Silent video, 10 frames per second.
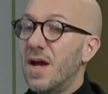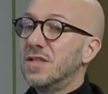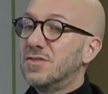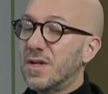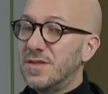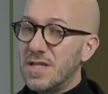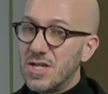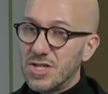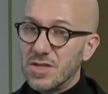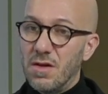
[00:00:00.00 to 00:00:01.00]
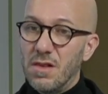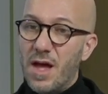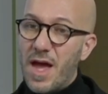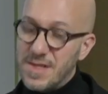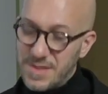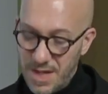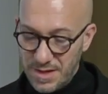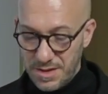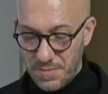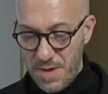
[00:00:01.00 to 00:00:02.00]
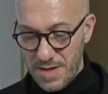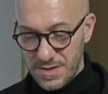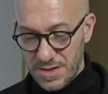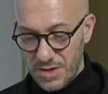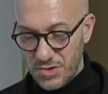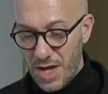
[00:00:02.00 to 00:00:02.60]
traditional aesthetic message